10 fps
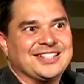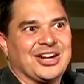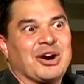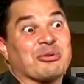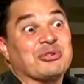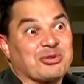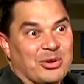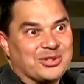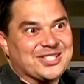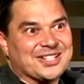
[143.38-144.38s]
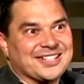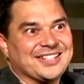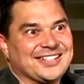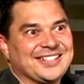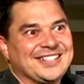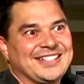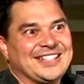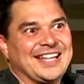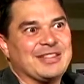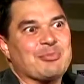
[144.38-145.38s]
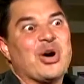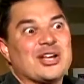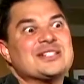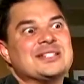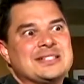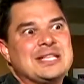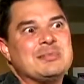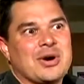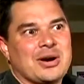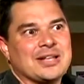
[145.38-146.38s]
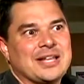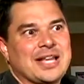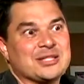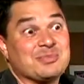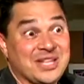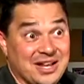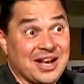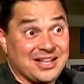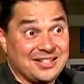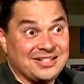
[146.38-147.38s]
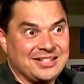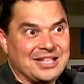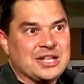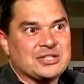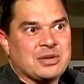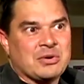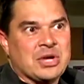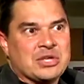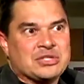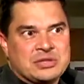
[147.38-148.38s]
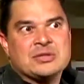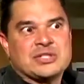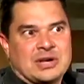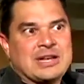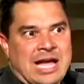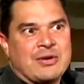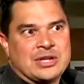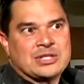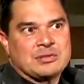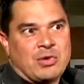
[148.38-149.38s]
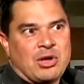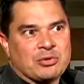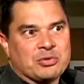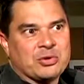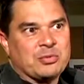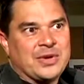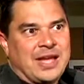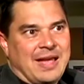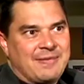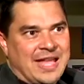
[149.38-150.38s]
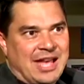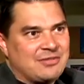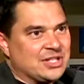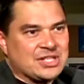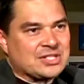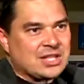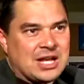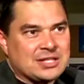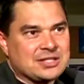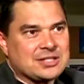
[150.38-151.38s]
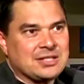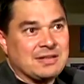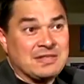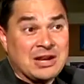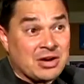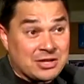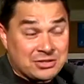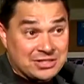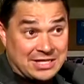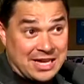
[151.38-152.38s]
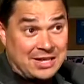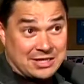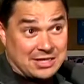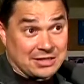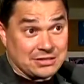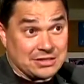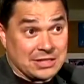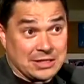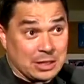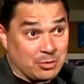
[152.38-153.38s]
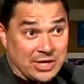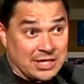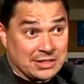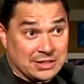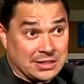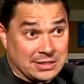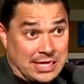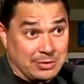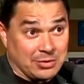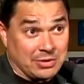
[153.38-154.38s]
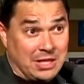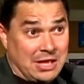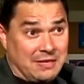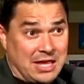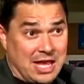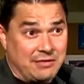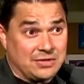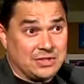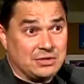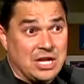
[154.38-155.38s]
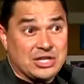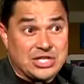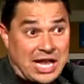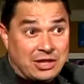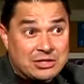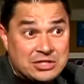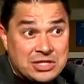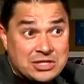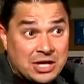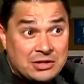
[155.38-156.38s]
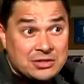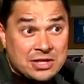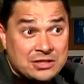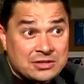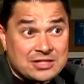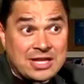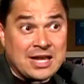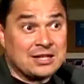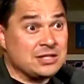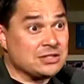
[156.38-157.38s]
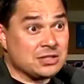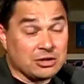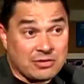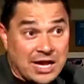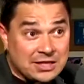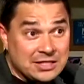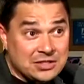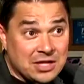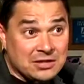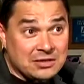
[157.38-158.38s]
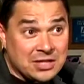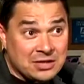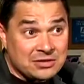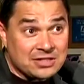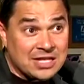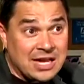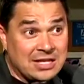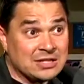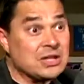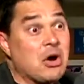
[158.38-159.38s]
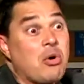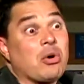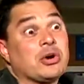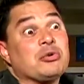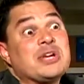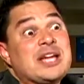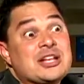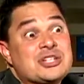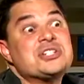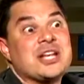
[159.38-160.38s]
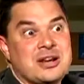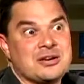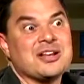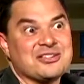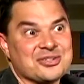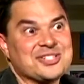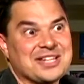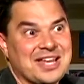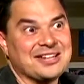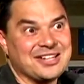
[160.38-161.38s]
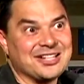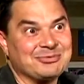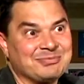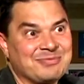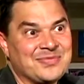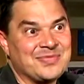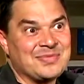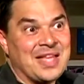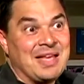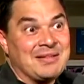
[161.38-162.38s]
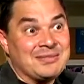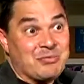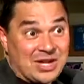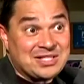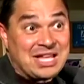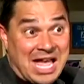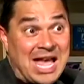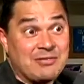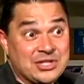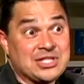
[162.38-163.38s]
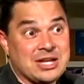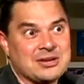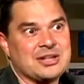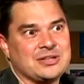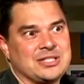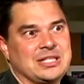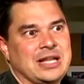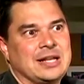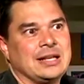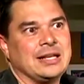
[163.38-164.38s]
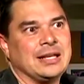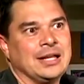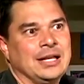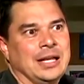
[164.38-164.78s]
are revolting and the Boston Tea Party has begun. So students are now in a small group and they have to discuss their understandings that they're bringing to the table. They have to challenge each other's understandings, correct each other's understandings, or create a shared understanding. Once they have a shared understanding,